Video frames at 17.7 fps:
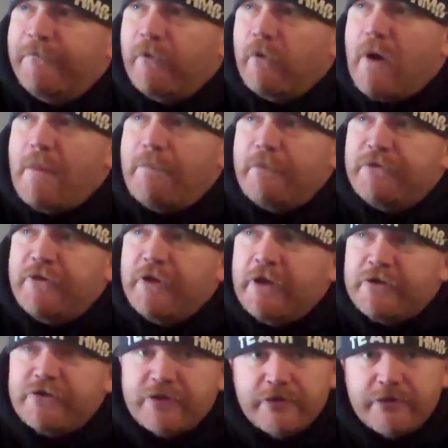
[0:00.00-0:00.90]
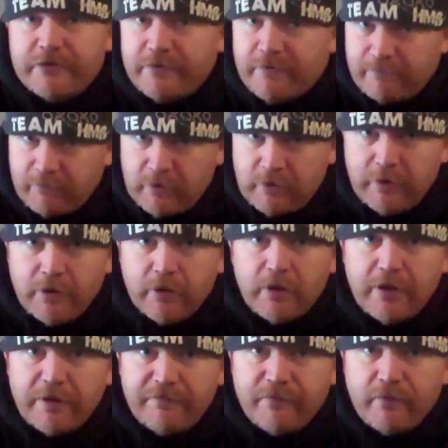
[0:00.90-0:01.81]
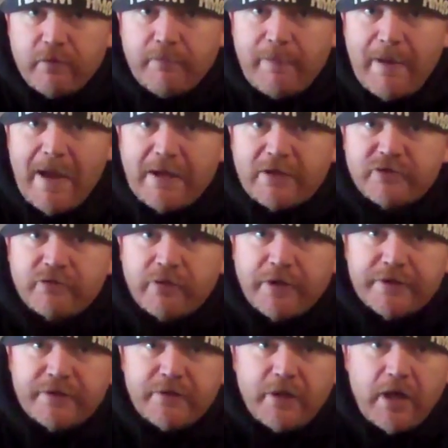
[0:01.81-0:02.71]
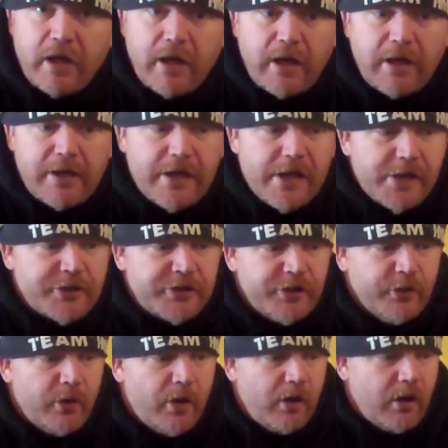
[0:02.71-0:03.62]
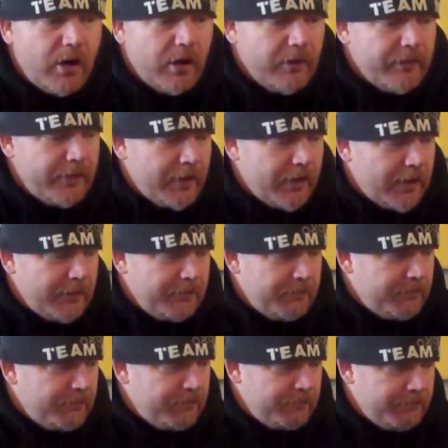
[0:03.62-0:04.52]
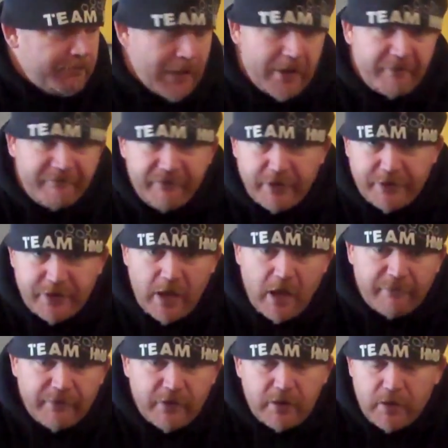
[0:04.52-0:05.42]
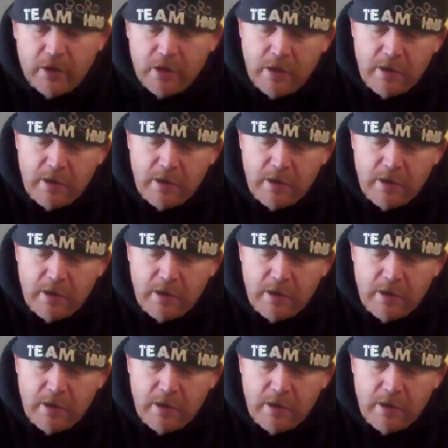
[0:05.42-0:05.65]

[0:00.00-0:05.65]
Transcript: for repetitions, clearly for the back strength issue or the benefit of it,